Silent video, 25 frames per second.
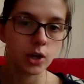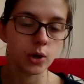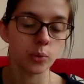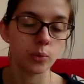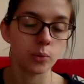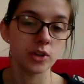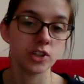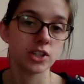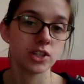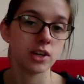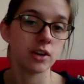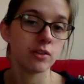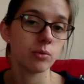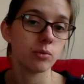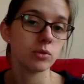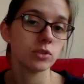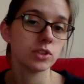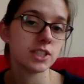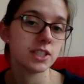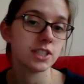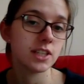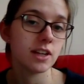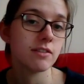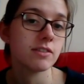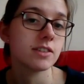which I've
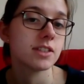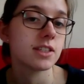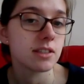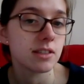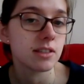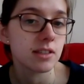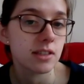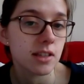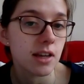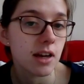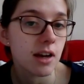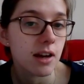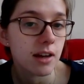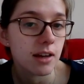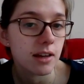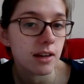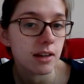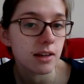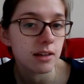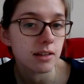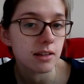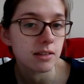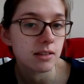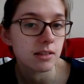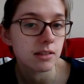wanted ever since
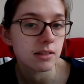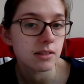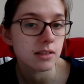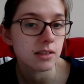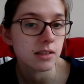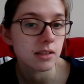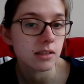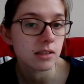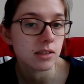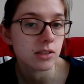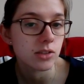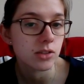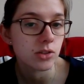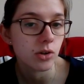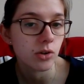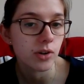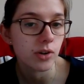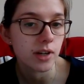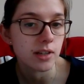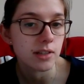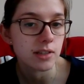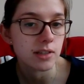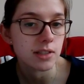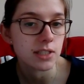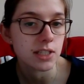I saw
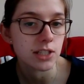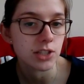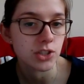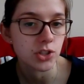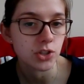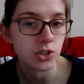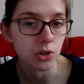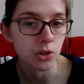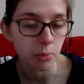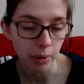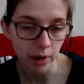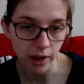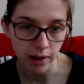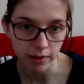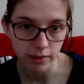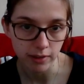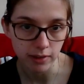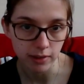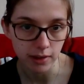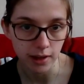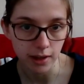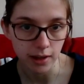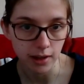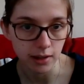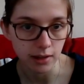it stitched up at
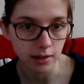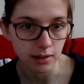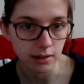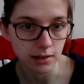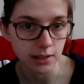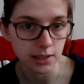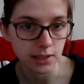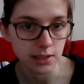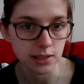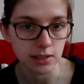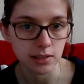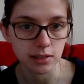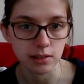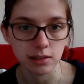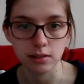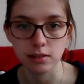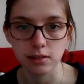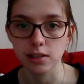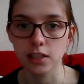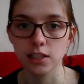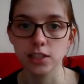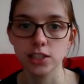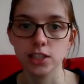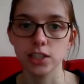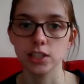the Knitting and
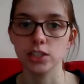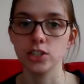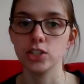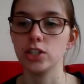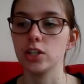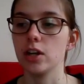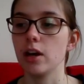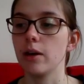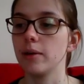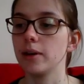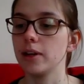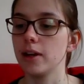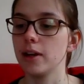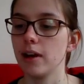Stitching show in